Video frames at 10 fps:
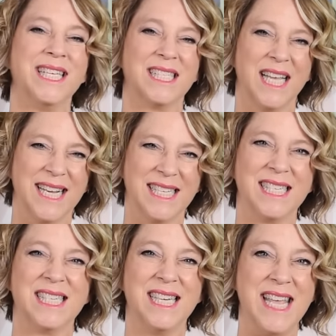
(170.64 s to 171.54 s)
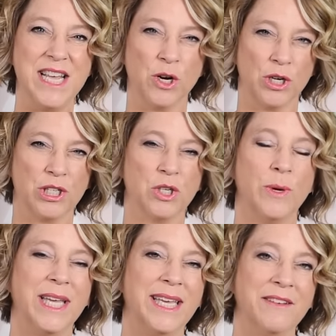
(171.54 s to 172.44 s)
is like a sneaker, so
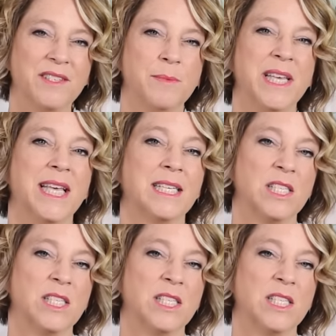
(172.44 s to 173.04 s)
it gives me that